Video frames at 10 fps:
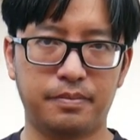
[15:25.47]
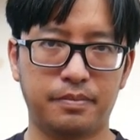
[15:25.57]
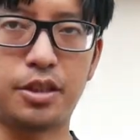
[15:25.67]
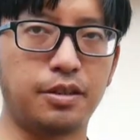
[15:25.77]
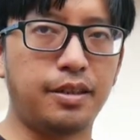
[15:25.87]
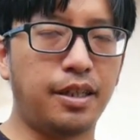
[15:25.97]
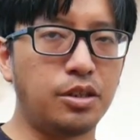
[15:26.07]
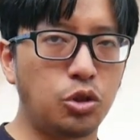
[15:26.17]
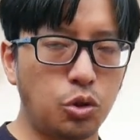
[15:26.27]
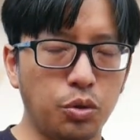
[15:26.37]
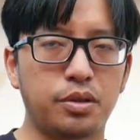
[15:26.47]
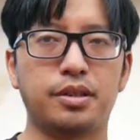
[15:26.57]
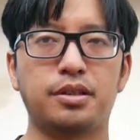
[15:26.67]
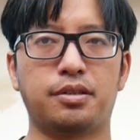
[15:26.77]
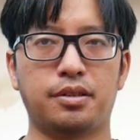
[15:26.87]
So in short
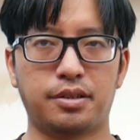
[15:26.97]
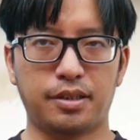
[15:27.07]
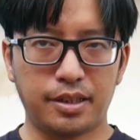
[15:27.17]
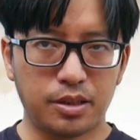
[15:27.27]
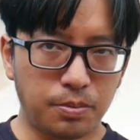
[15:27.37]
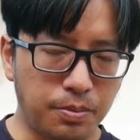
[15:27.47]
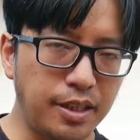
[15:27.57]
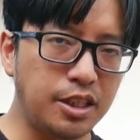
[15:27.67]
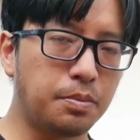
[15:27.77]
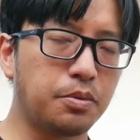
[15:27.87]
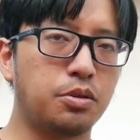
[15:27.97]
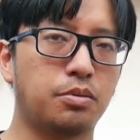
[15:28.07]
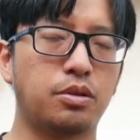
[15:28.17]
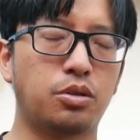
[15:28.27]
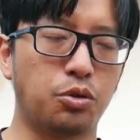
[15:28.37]
distance, it's reasonable
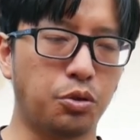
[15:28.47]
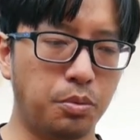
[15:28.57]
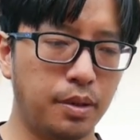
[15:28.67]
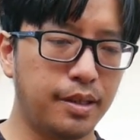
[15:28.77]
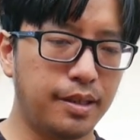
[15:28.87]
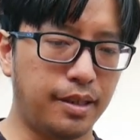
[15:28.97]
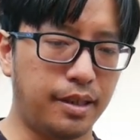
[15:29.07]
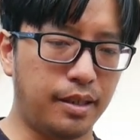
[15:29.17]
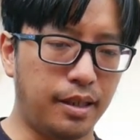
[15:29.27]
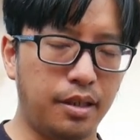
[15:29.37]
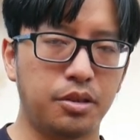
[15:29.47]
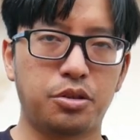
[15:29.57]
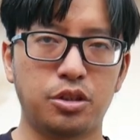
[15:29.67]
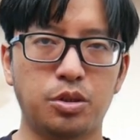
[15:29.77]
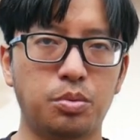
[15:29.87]
to assume that
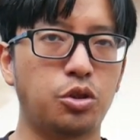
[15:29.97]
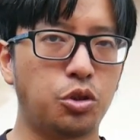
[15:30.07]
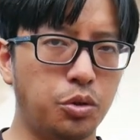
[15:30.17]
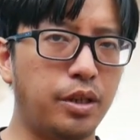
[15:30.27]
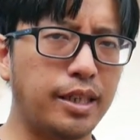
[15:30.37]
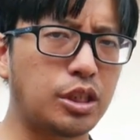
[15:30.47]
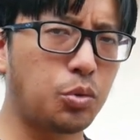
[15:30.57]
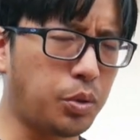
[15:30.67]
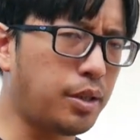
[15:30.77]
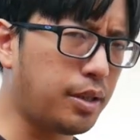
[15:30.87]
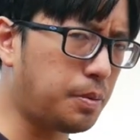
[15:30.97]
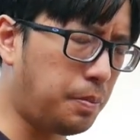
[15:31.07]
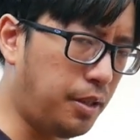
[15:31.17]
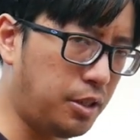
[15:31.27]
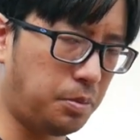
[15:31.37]
archers would shoot as quickly as
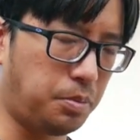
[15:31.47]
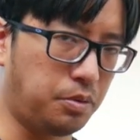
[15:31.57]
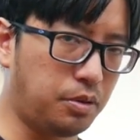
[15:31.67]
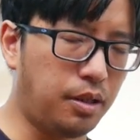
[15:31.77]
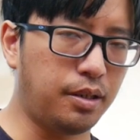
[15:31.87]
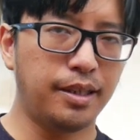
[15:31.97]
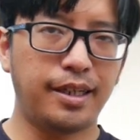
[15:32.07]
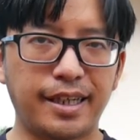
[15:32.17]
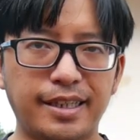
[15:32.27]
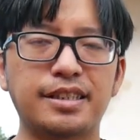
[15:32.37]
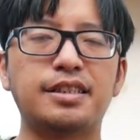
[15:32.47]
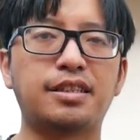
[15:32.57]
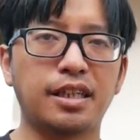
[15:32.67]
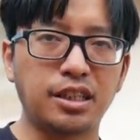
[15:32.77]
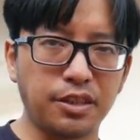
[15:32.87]
possible, not
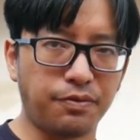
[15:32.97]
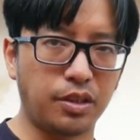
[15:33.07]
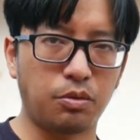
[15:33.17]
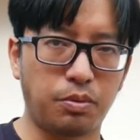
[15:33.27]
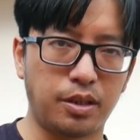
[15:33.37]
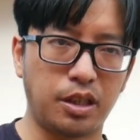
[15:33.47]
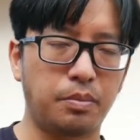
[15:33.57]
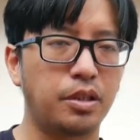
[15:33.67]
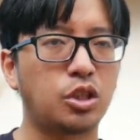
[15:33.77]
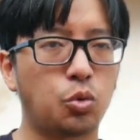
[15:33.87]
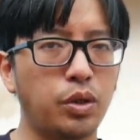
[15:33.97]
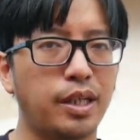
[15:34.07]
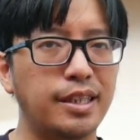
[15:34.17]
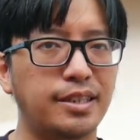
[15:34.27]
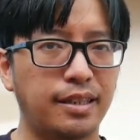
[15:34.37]
excessively quickly, but as
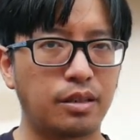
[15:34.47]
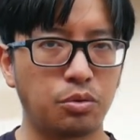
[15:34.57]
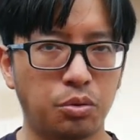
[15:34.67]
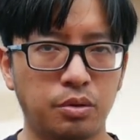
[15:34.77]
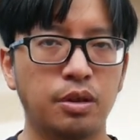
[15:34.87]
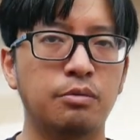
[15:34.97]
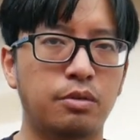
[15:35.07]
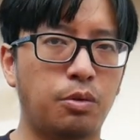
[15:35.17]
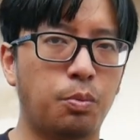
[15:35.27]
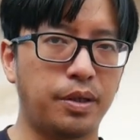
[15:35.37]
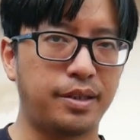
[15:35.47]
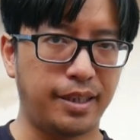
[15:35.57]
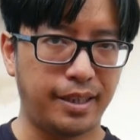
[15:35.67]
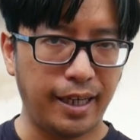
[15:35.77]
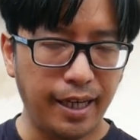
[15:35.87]
quick as they could with what
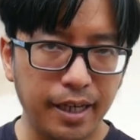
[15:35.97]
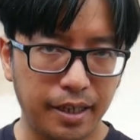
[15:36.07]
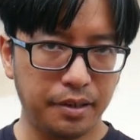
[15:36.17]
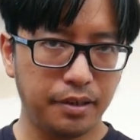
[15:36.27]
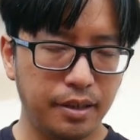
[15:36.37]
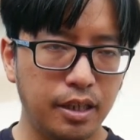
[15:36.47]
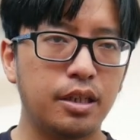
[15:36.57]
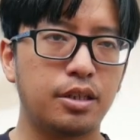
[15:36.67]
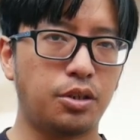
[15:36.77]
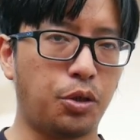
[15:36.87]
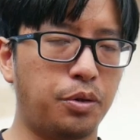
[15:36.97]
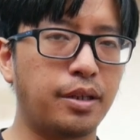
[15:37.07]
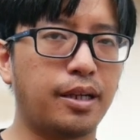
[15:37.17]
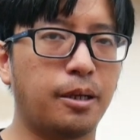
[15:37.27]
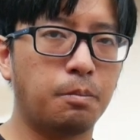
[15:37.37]
they had,
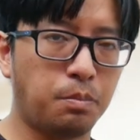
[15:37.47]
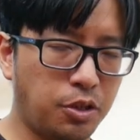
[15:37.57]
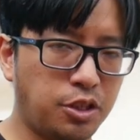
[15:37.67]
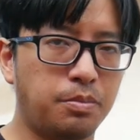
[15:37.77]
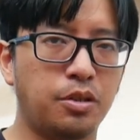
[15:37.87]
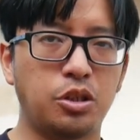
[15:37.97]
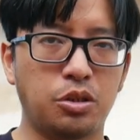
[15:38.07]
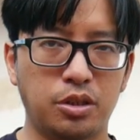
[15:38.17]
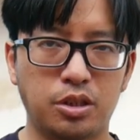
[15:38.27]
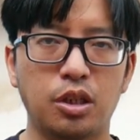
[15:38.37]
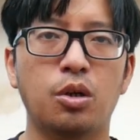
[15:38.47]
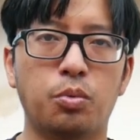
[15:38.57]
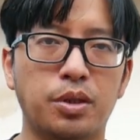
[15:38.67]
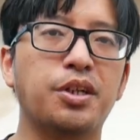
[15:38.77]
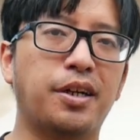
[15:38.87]
knowing that most of their shots
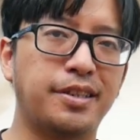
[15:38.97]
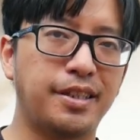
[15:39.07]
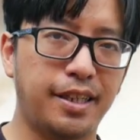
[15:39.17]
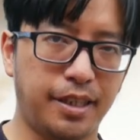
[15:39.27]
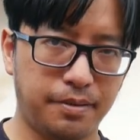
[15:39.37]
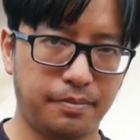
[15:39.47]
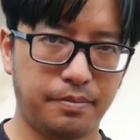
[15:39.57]
were going to hit.